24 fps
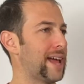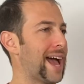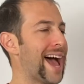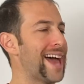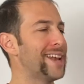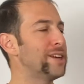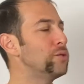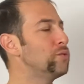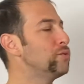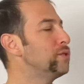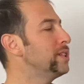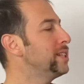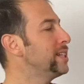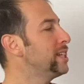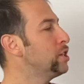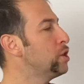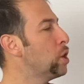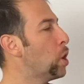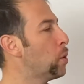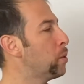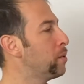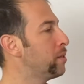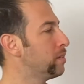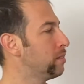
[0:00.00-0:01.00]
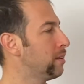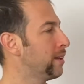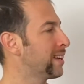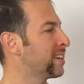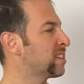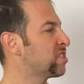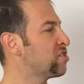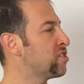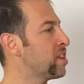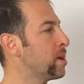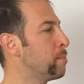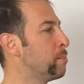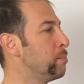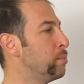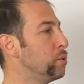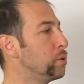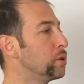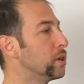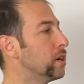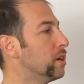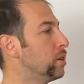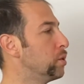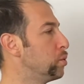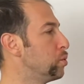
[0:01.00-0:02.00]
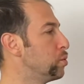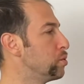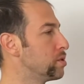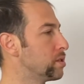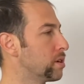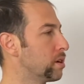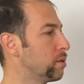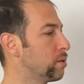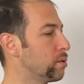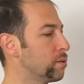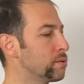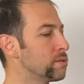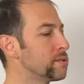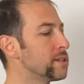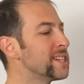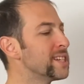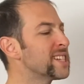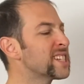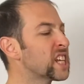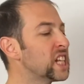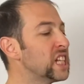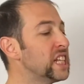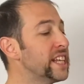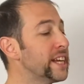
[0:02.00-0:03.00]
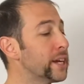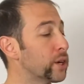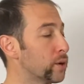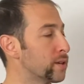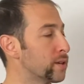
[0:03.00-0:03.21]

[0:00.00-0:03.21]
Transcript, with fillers: I don't really know the like Sambuca Uzos. It's clear.